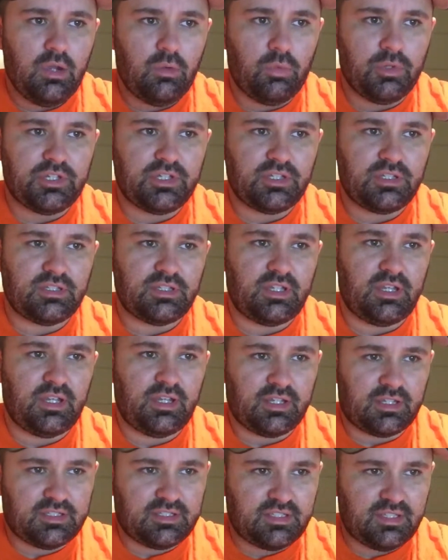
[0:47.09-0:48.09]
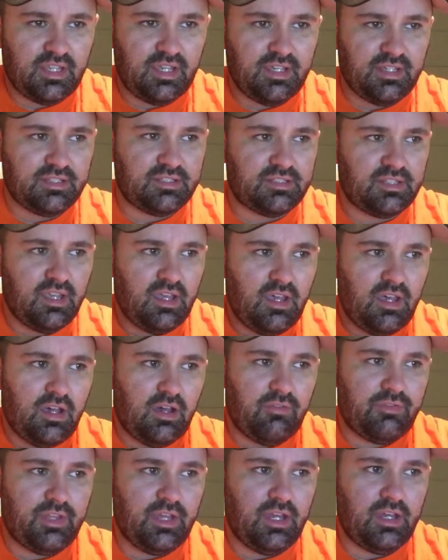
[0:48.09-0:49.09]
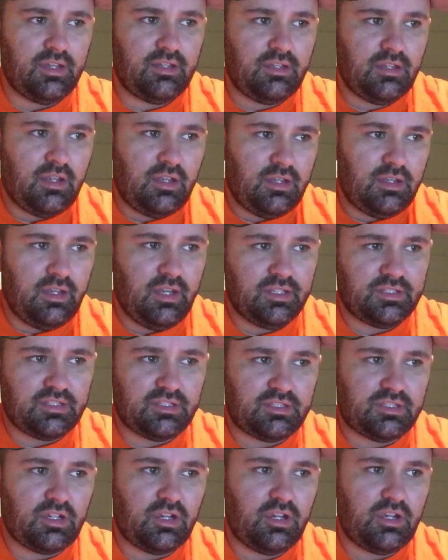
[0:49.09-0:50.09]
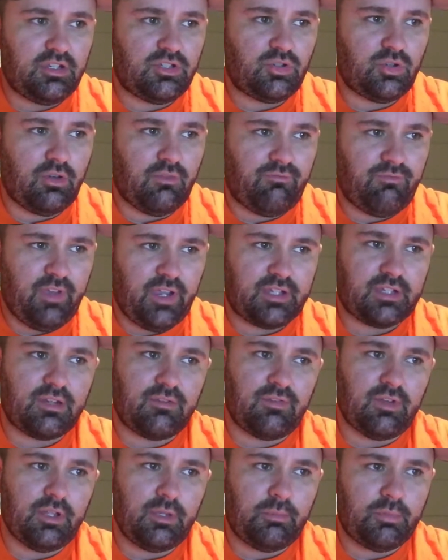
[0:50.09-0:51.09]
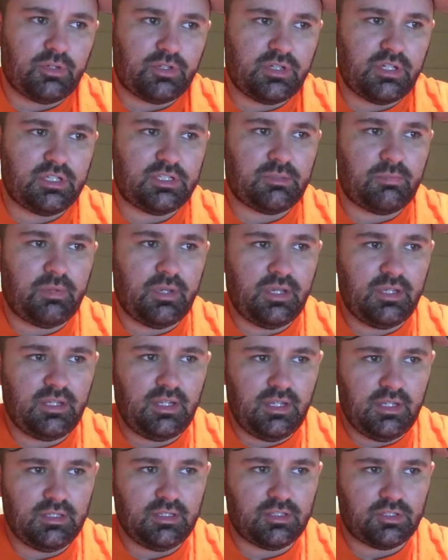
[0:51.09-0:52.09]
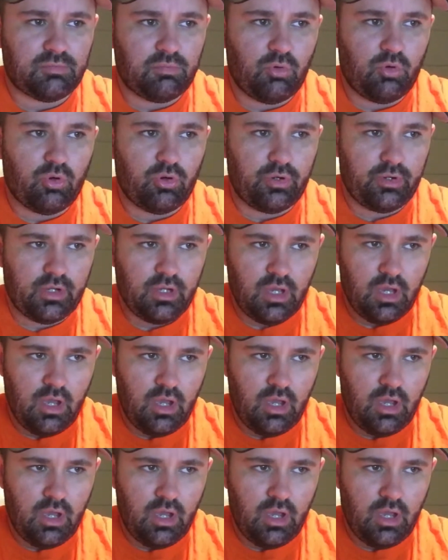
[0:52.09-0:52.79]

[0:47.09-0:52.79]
which is in excess of that necessary to effectively participate in the sport.